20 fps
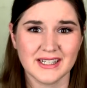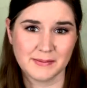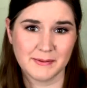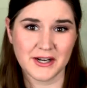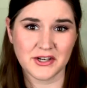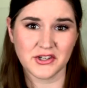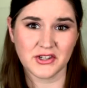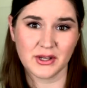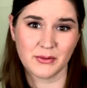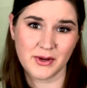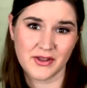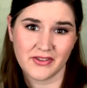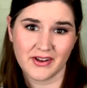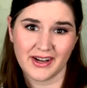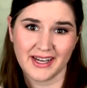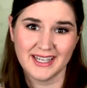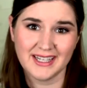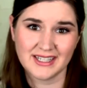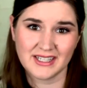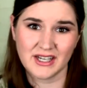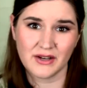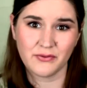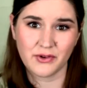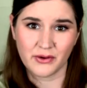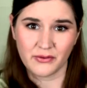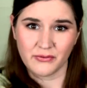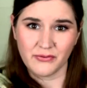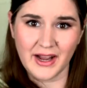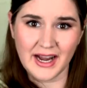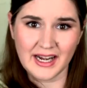Especially when they're in
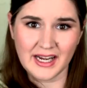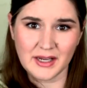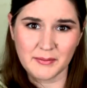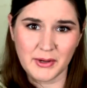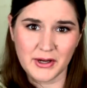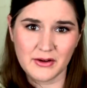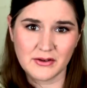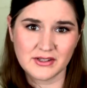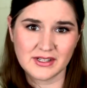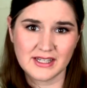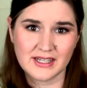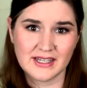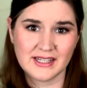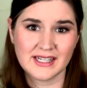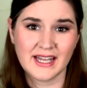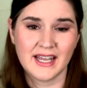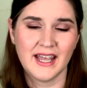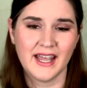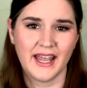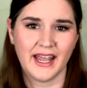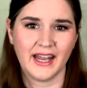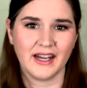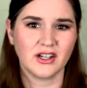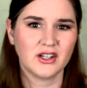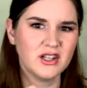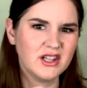different fighting poses and